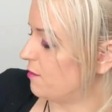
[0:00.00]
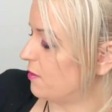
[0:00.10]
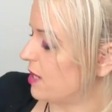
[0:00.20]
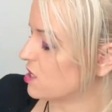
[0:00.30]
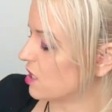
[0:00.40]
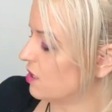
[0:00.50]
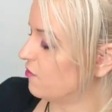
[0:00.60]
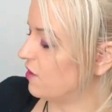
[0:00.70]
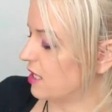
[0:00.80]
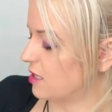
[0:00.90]
I'm actually going to
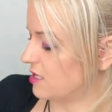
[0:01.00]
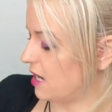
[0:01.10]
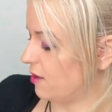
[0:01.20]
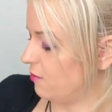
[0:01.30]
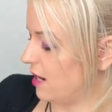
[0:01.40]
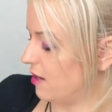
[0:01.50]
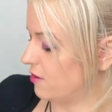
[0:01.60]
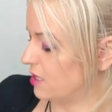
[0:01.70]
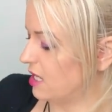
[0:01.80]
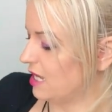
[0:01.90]
flip the deck
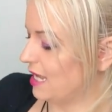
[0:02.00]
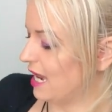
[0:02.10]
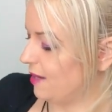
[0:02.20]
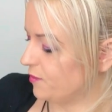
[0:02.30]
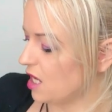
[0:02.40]
round. Yeah.